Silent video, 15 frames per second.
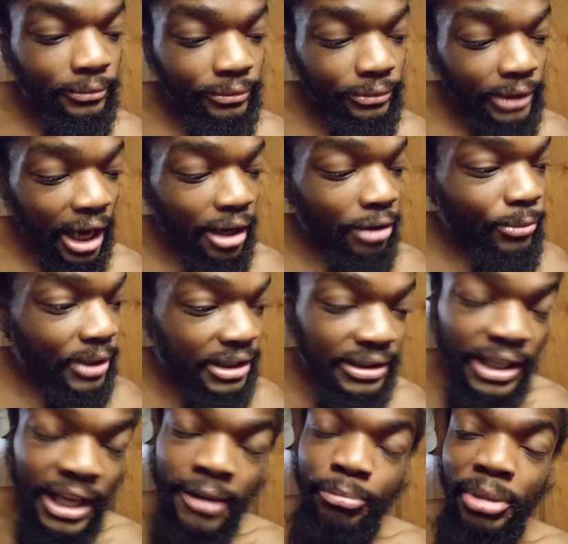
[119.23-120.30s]
I don't want to
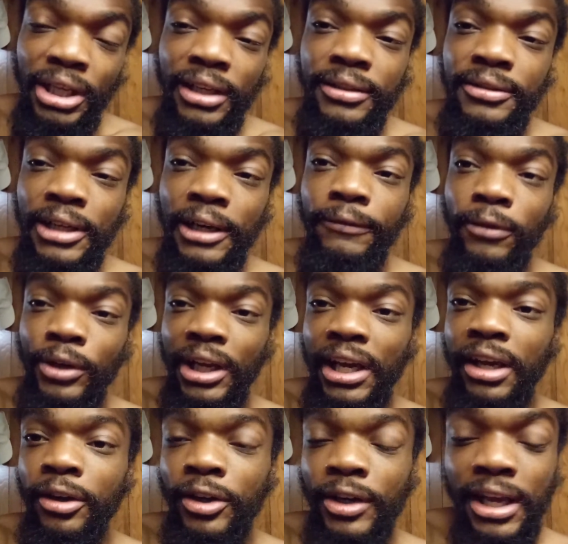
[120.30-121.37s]
say being tough on the
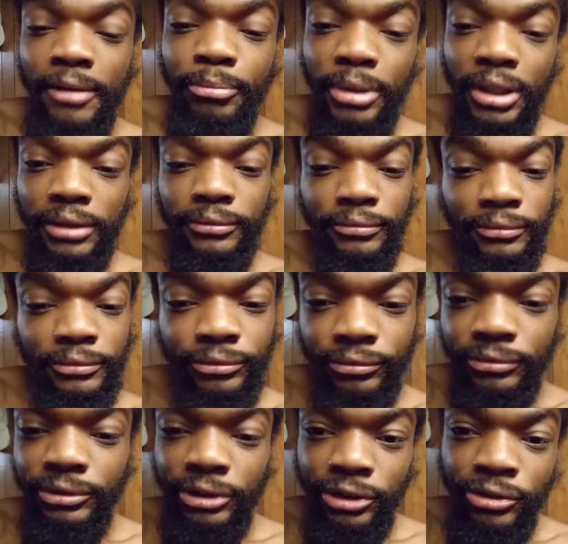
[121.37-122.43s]
internet, but
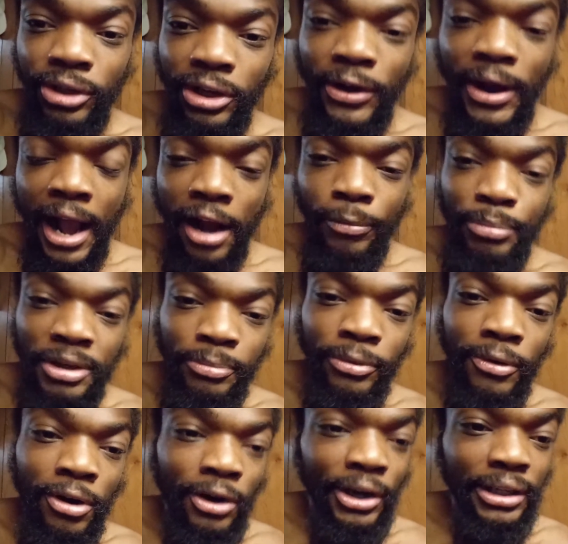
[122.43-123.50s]
you know people
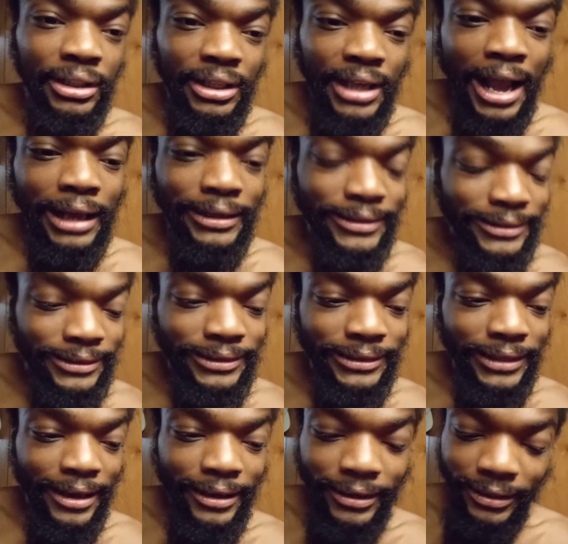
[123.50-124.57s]
are and how this
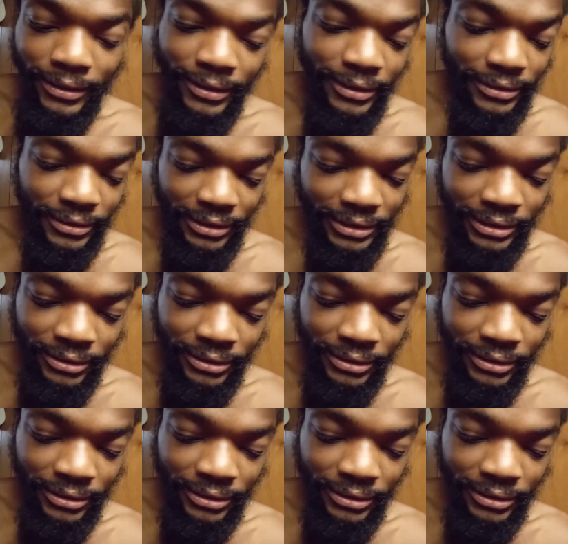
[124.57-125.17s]
society is, and